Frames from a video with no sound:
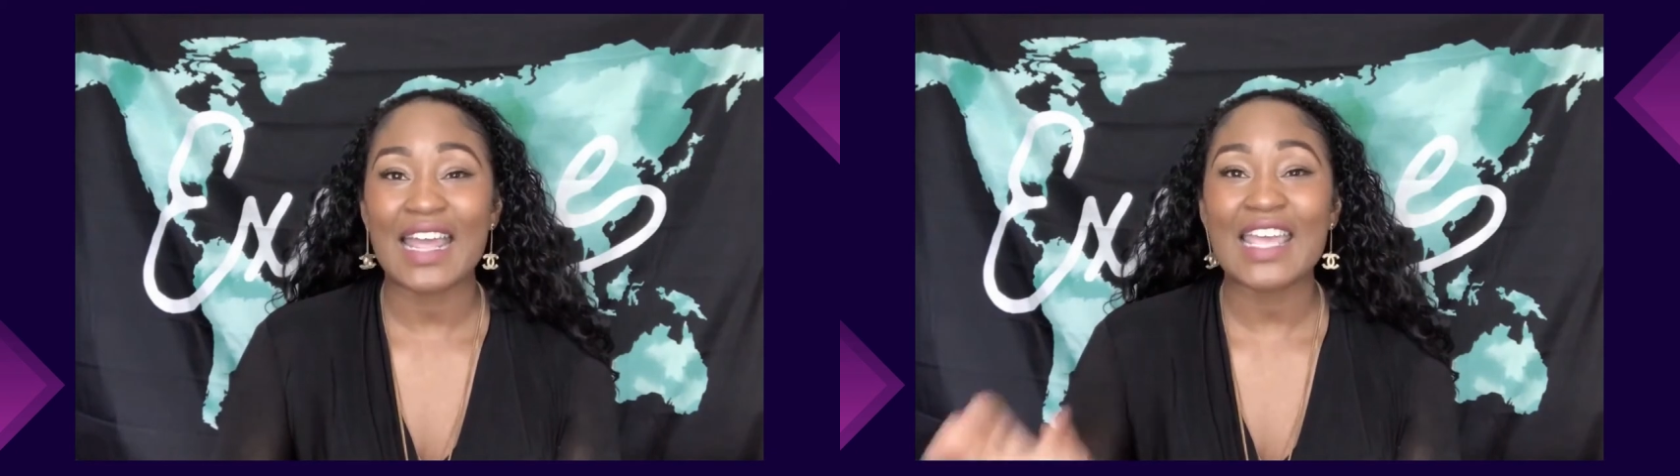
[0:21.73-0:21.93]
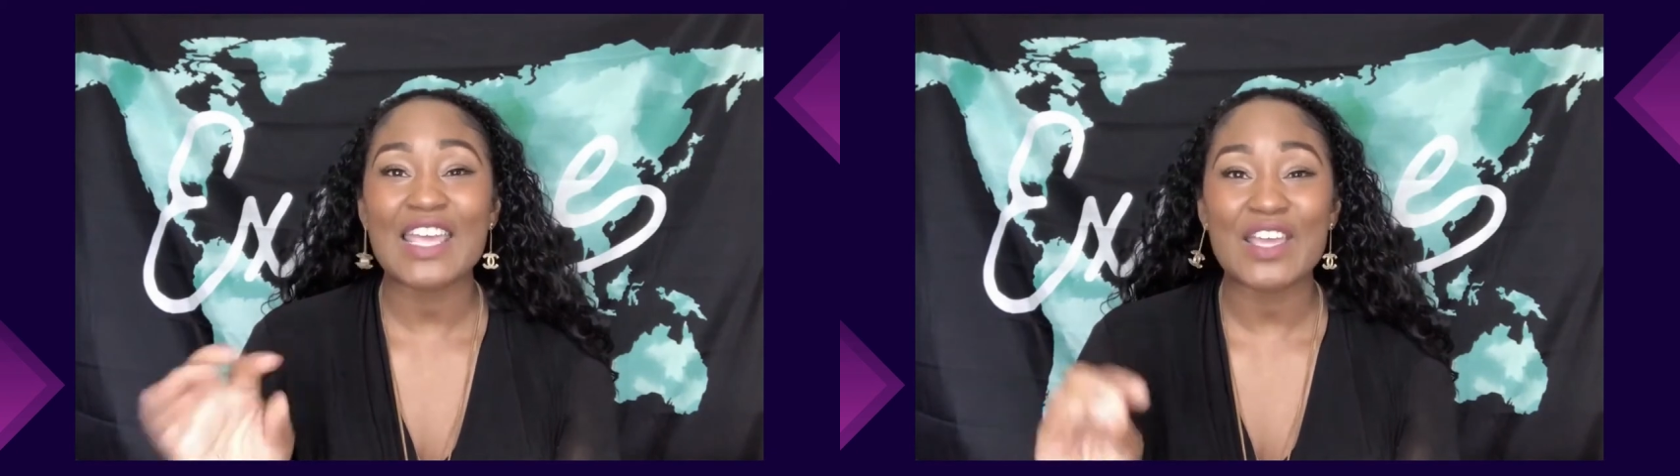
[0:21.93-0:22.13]

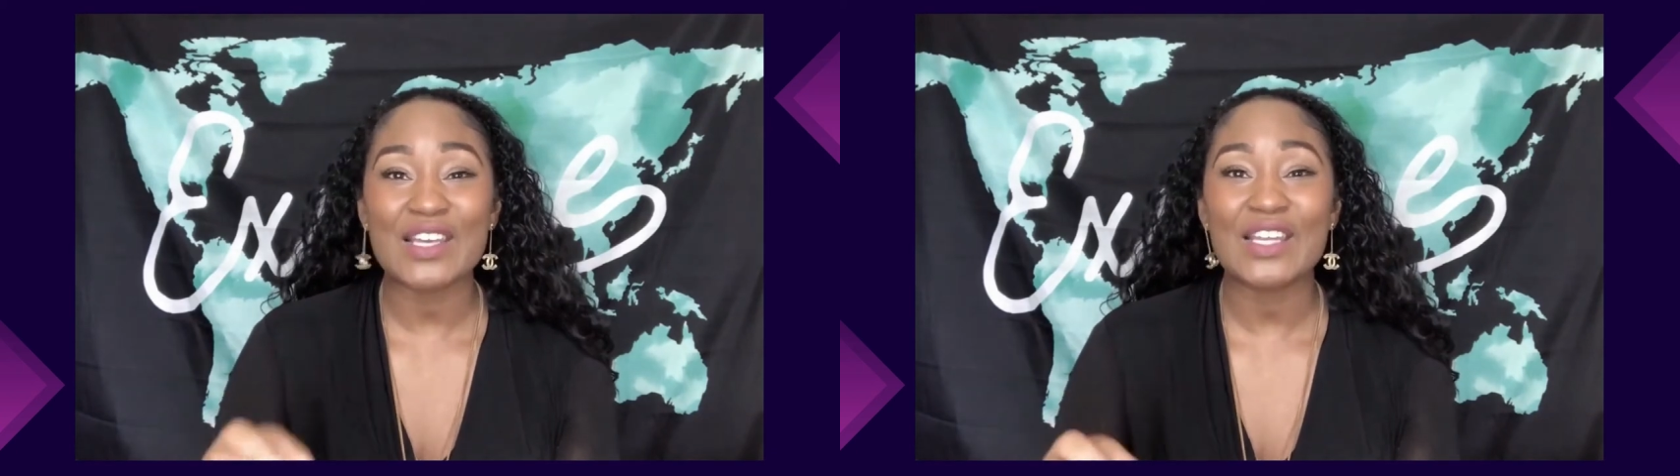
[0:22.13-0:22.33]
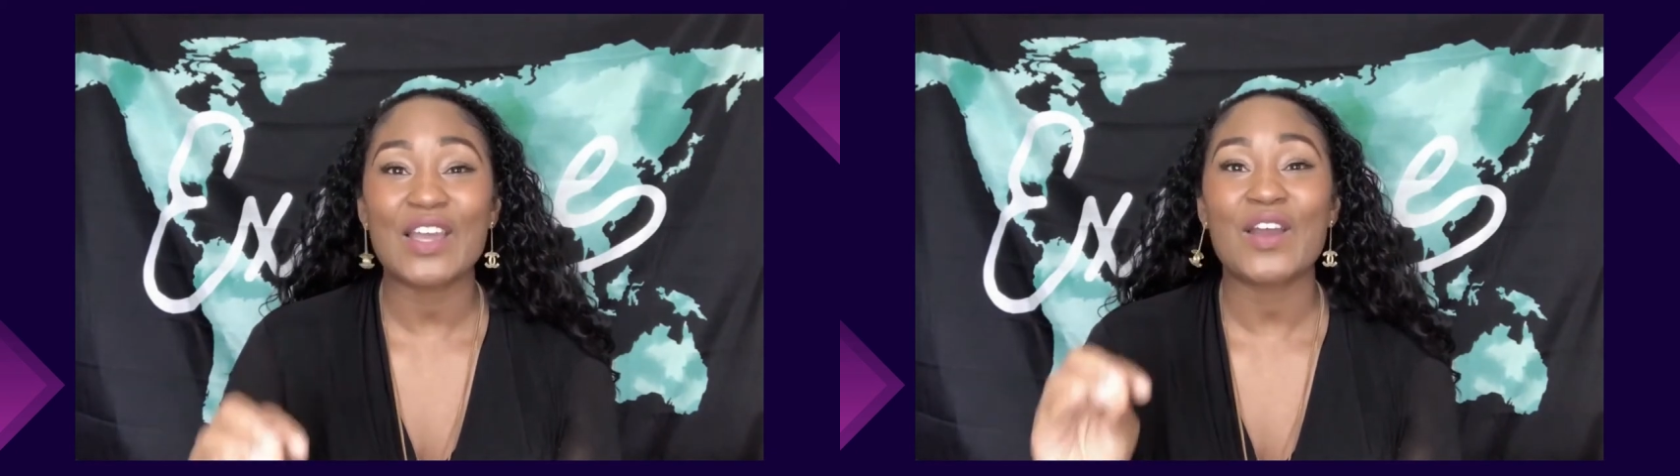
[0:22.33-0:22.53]

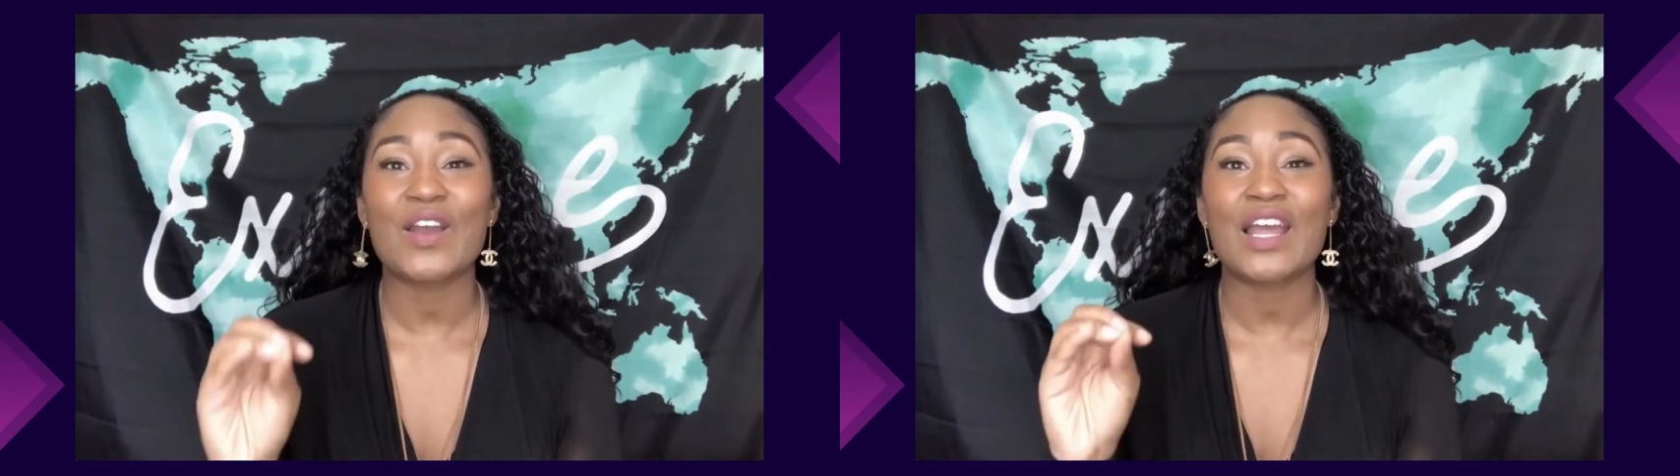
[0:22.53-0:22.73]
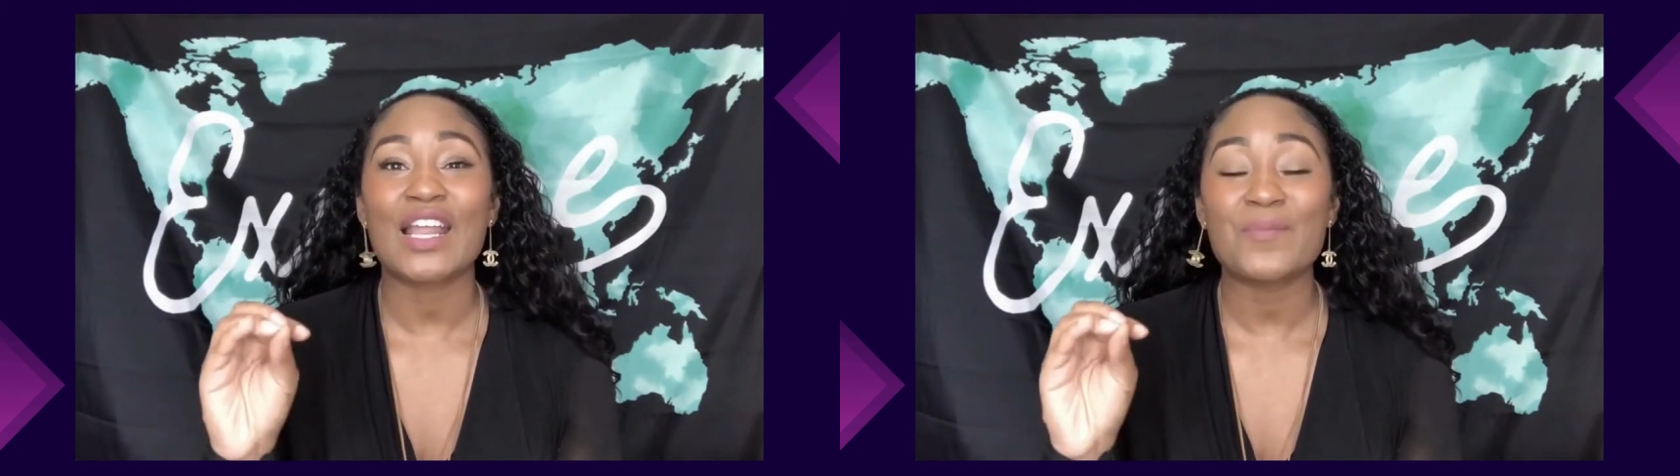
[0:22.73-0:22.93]
it
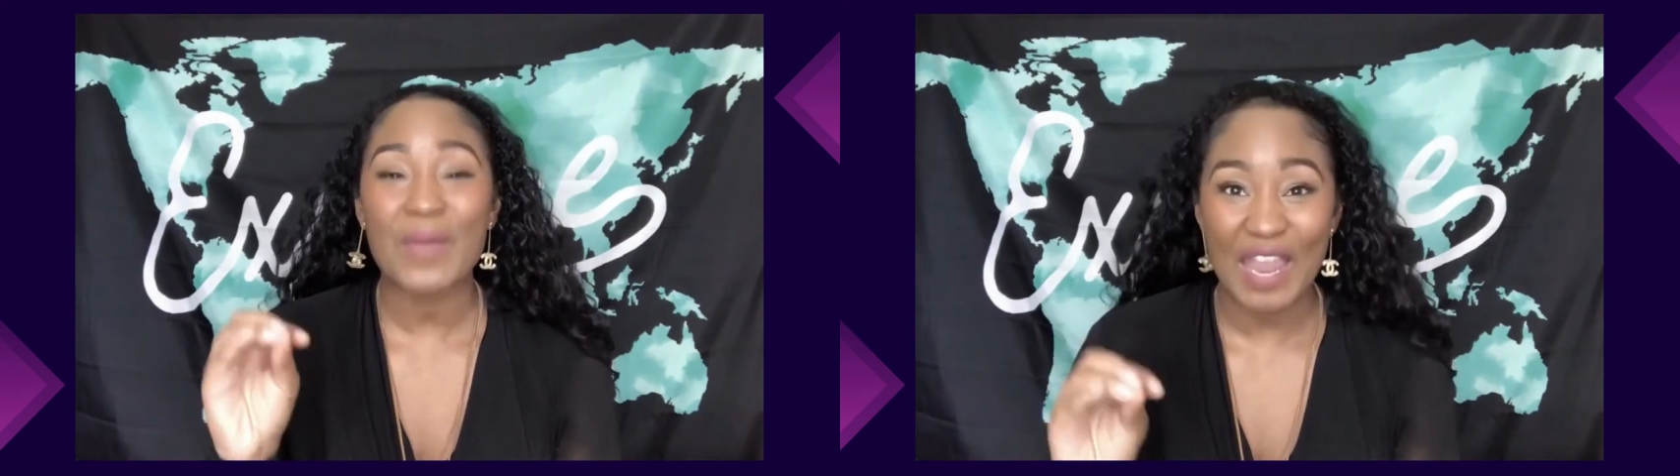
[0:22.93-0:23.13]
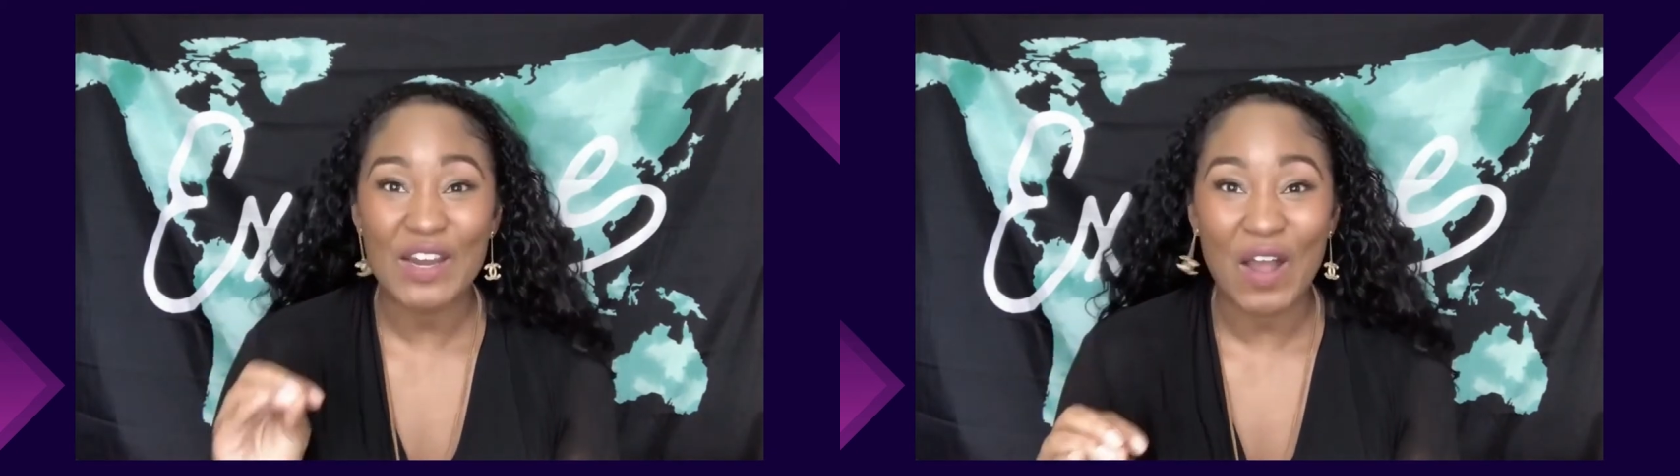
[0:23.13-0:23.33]

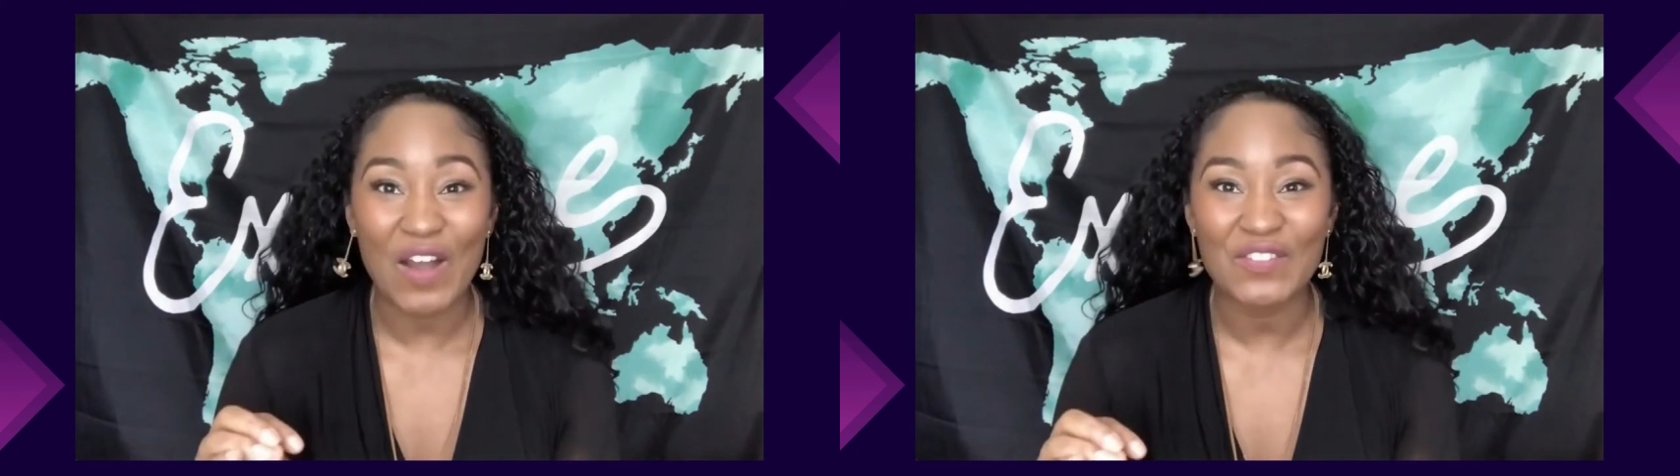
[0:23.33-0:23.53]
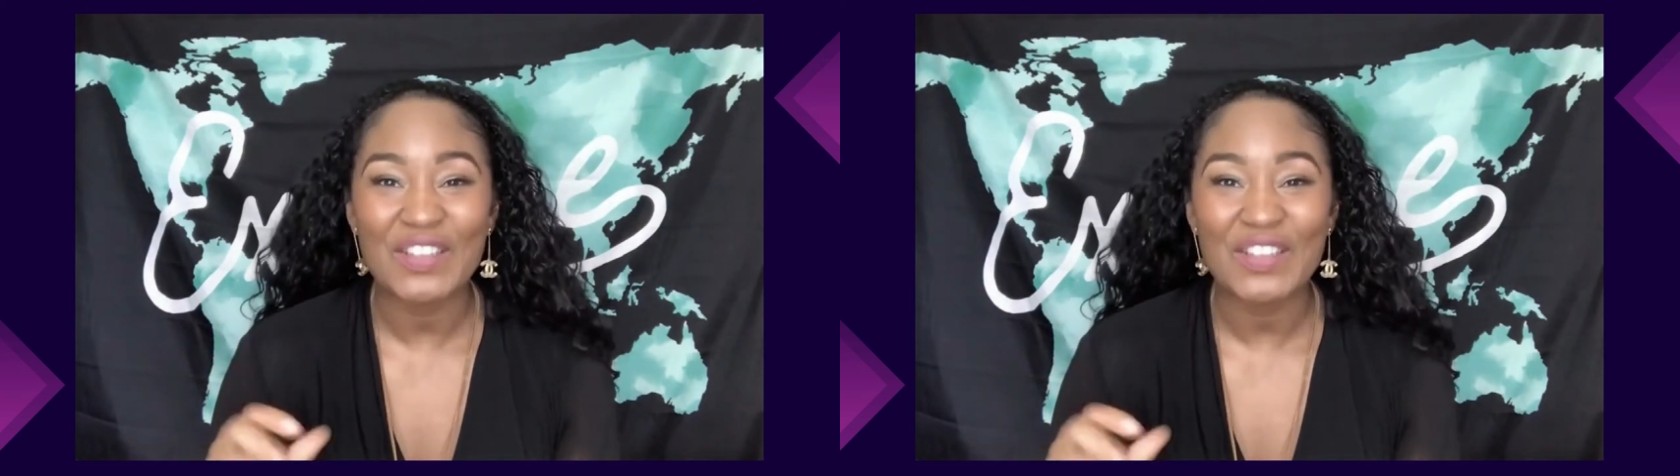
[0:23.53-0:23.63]
paid off.